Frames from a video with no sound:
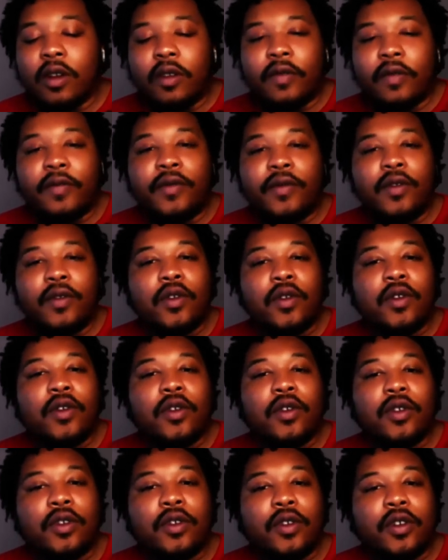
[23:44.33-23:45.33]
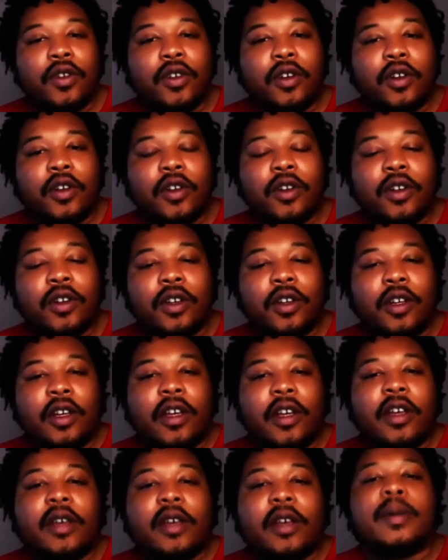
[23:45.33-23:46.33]
fuel your
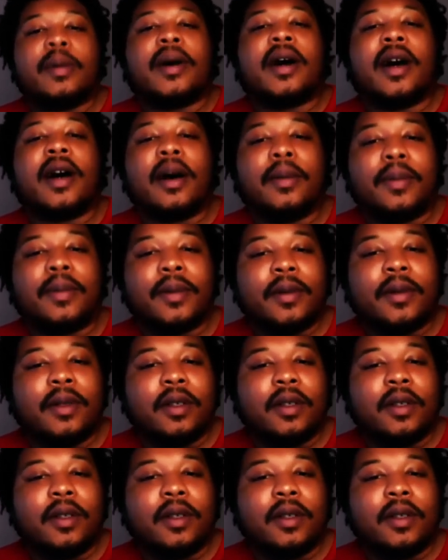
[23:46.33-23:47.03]
hip hop